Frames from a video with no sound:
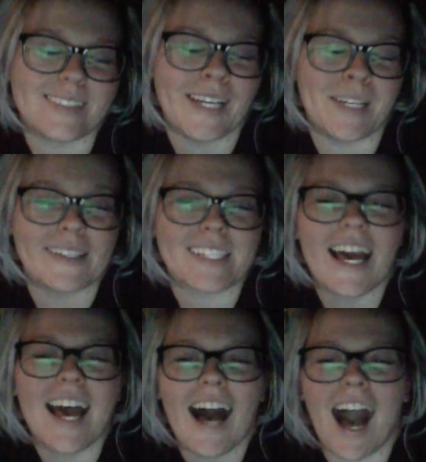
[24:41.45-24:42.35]
Anyways,
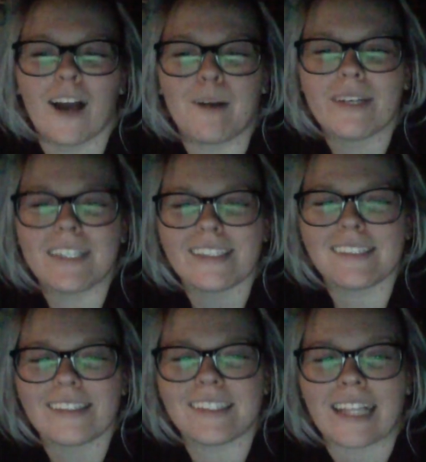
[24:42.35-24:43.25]
I hope you guys
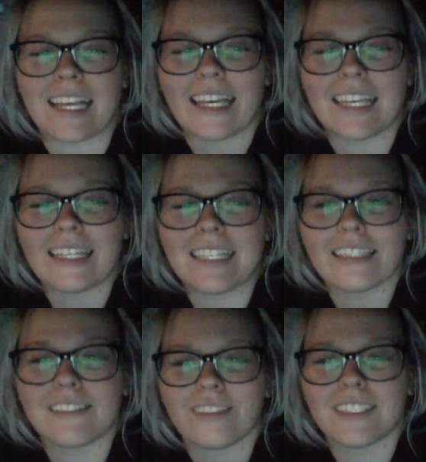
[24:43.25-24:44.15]
are liking these
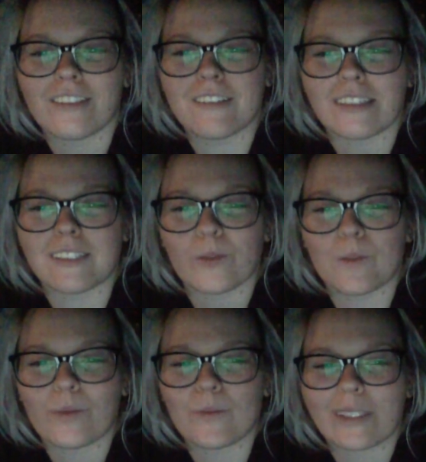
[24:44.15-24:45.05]
videos. This
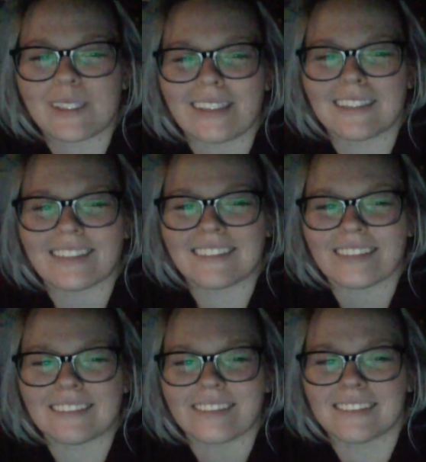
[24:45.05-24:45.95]
one was a little